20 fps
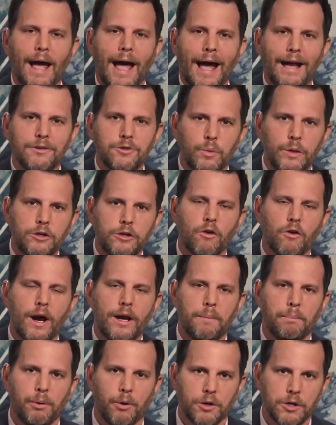as we
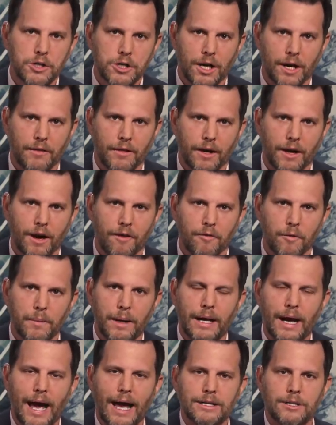try to push on the
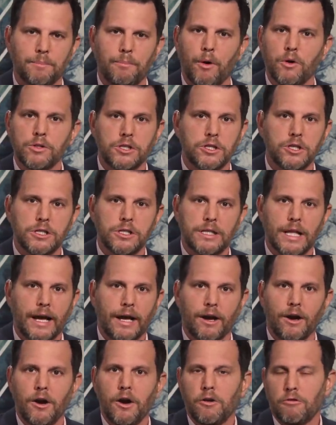government, as opposed to just
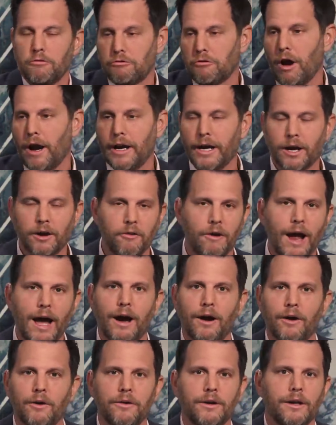like running
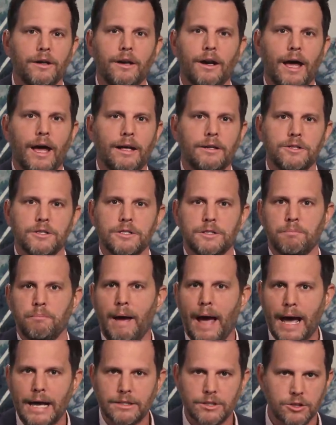around and just
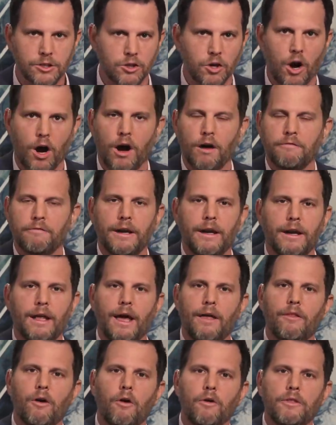masks off and
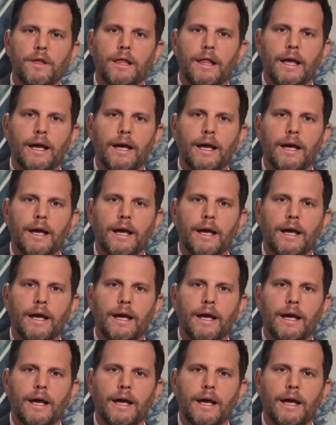the whole thing?